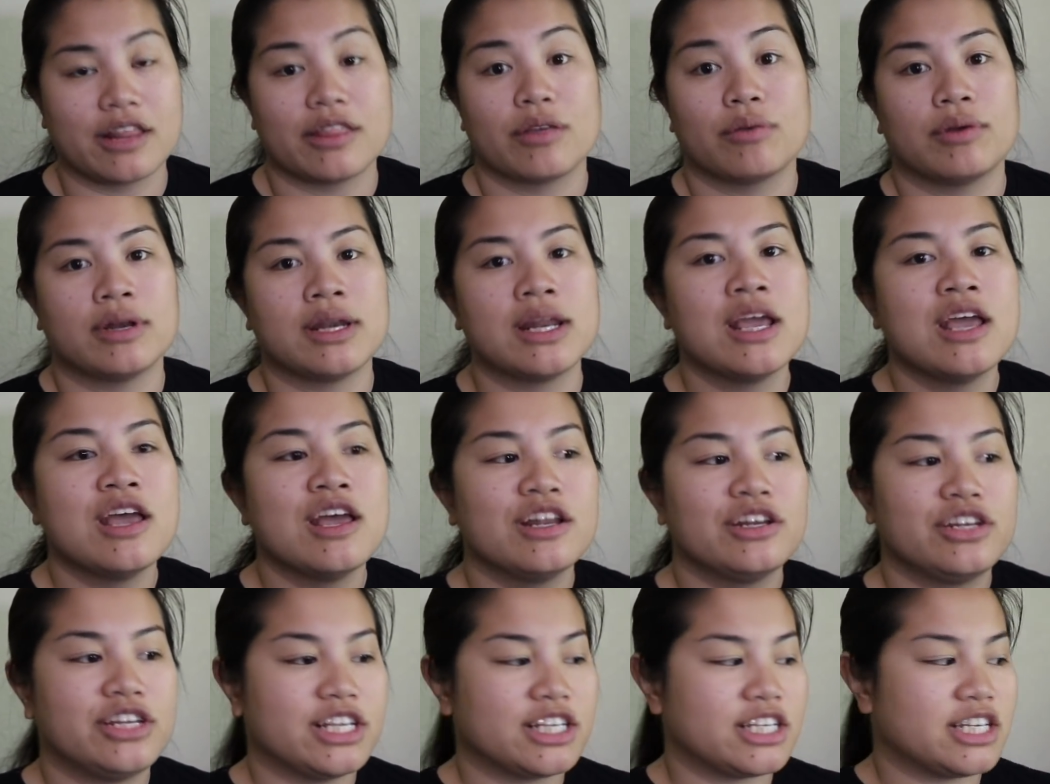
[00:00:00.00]
And then when
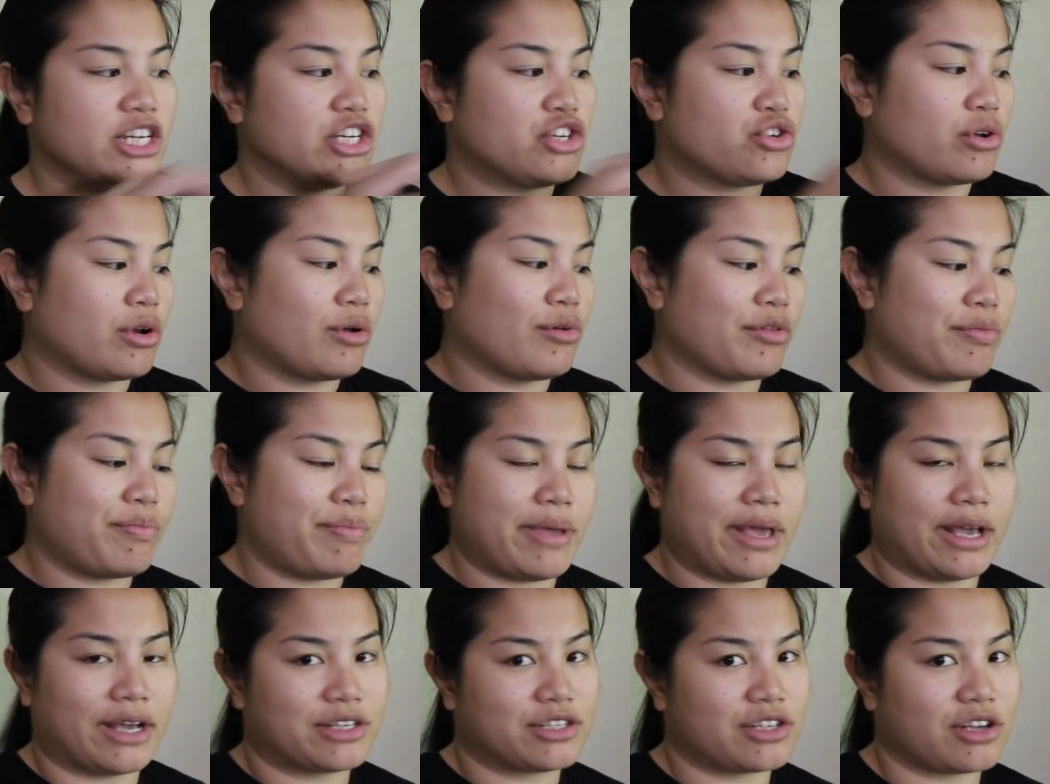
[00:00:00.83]
Disney joined with
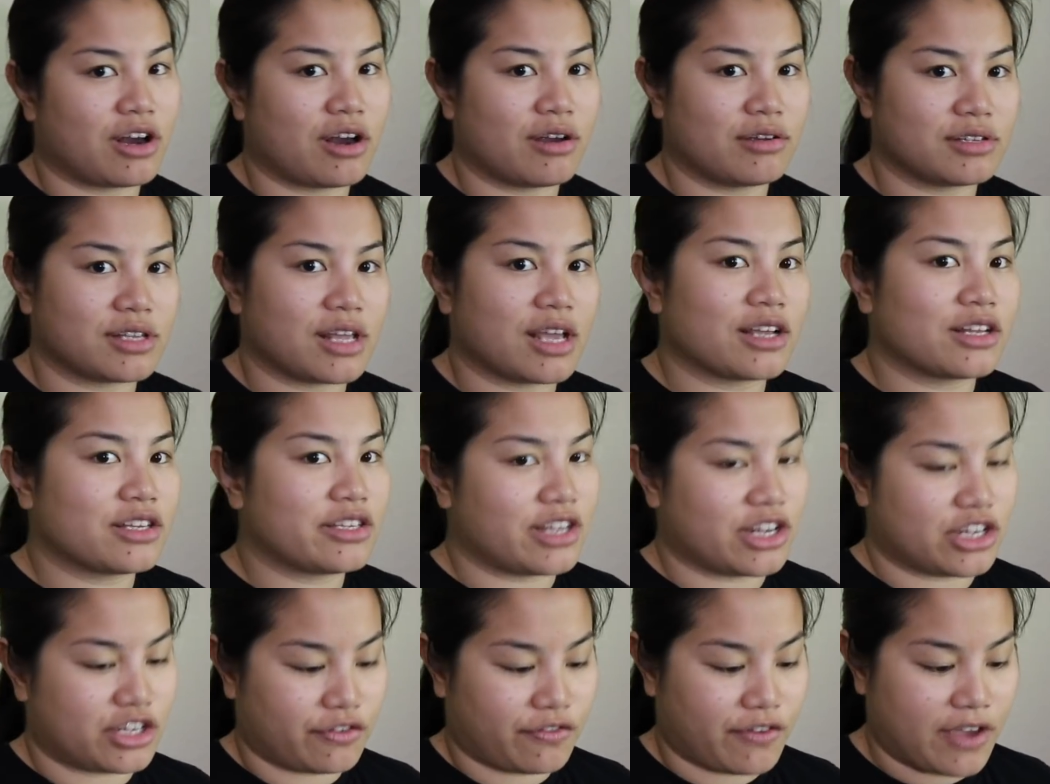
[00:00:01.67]
Pixar, I was, like,
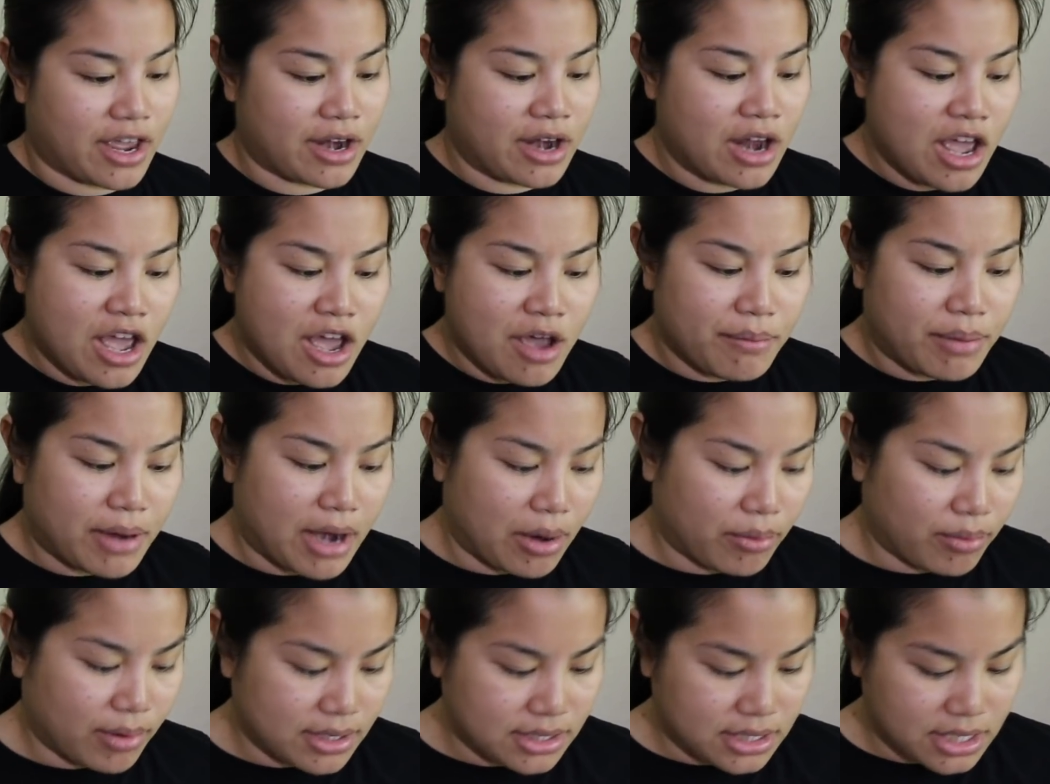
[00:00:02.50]
such a fan. But
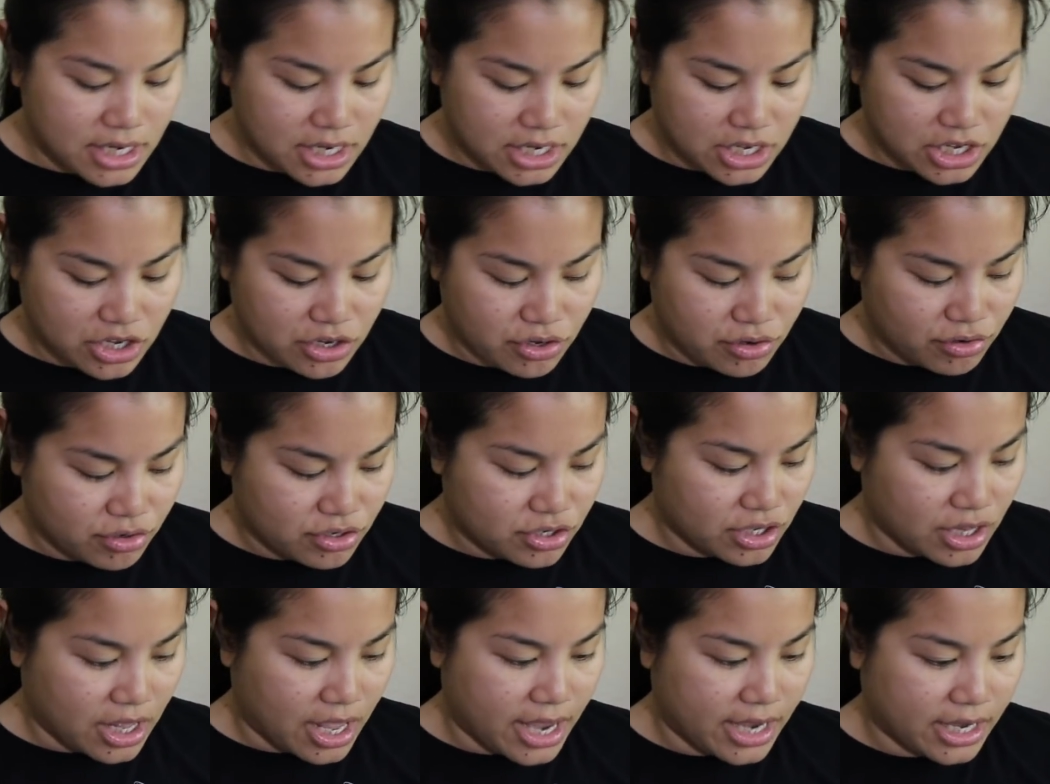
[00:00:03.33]
I wasn't a
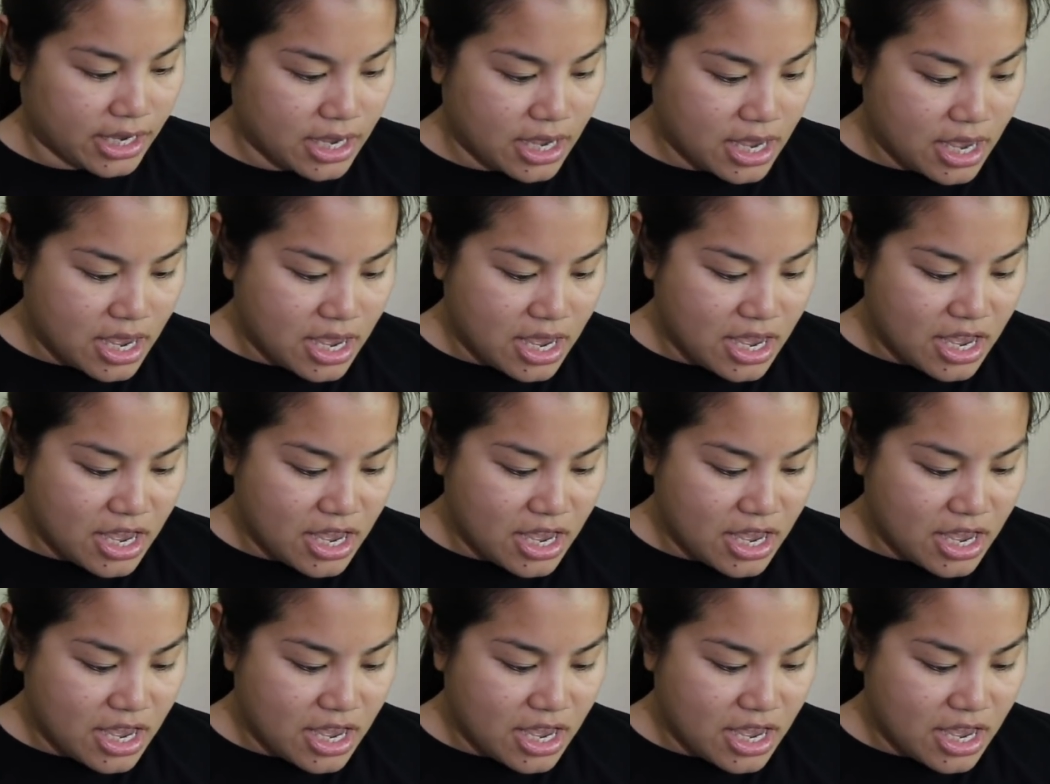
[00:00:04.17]
huge, like...